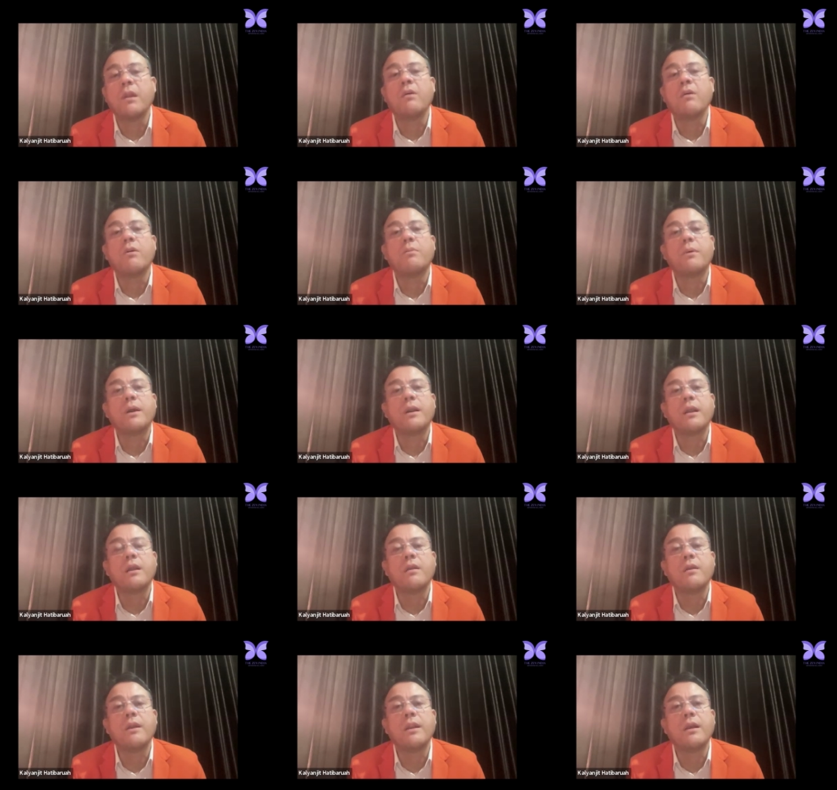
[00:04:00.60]
below a
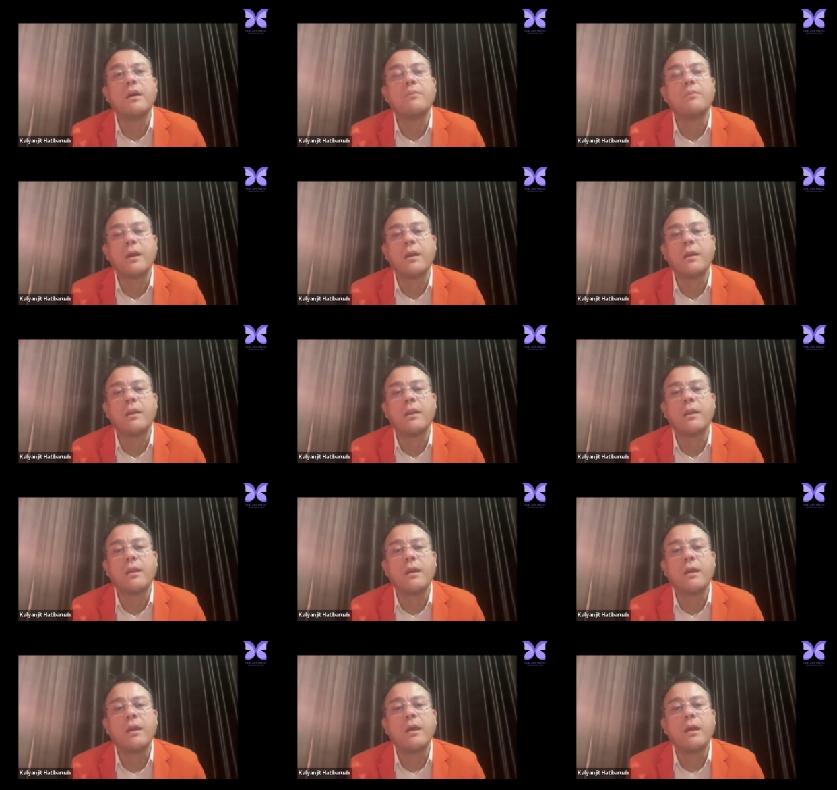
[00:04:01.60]
particular income can